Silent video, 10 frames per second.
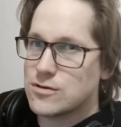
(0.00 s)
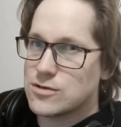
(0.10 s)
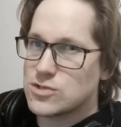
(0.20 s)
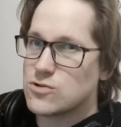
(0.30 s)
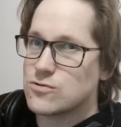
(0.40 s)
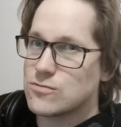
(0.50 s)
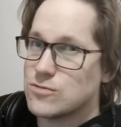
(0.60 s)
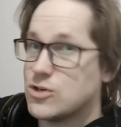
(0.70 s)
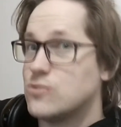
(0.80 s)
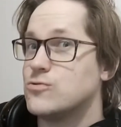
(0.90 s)
So
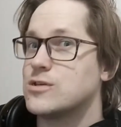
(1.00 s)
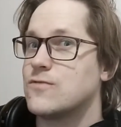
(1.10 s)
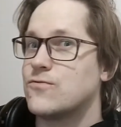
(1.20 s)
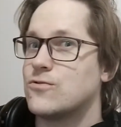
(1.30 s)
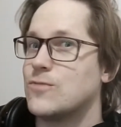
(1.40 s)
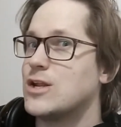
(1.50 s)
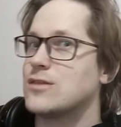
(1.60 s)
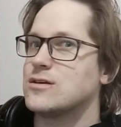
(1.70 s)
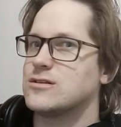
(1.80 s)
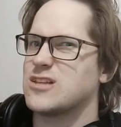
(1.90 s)
you can use that for many
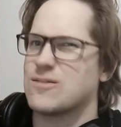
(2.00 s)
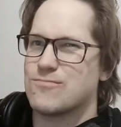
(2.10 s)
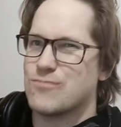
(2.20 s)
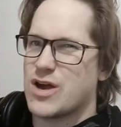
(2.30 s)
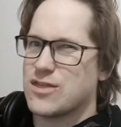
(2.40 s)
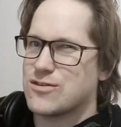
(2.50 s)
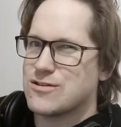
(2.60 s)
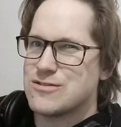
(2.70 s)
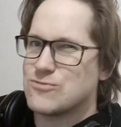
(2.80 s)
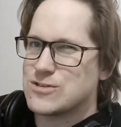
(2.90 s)
things like
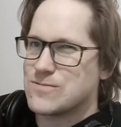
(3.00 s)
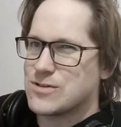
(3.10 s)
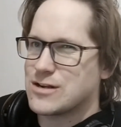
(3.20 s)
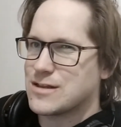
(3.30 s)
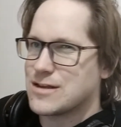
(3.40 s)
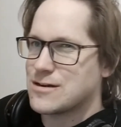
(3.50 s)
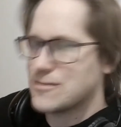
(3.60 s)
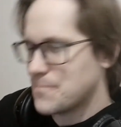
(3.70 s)
Python or something like that.